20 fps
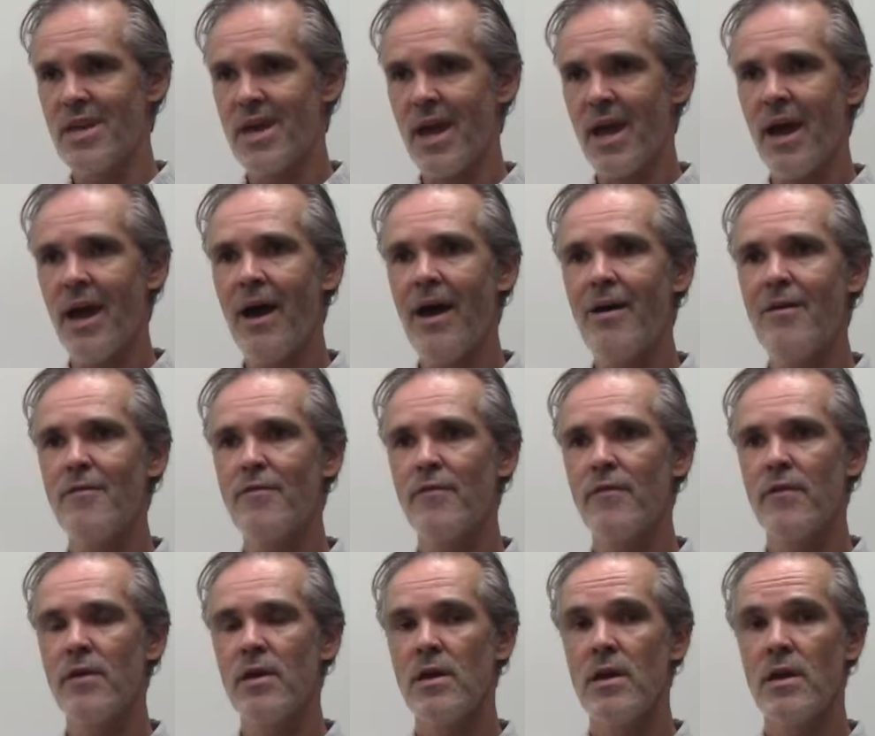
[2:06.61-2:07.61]
have
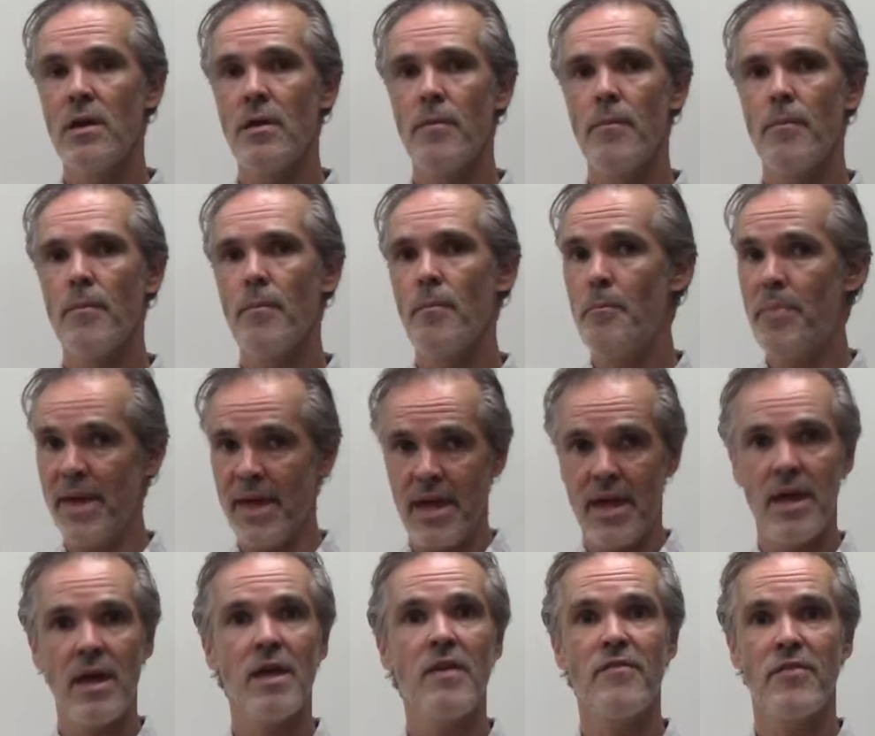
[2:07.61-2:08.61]

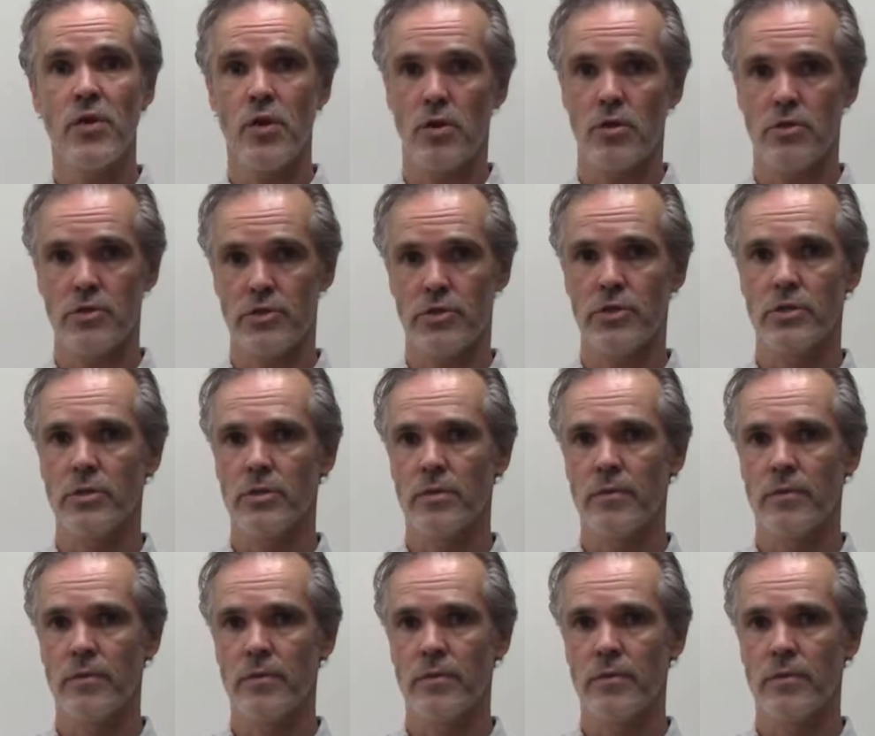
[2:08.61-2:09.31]
behaviors,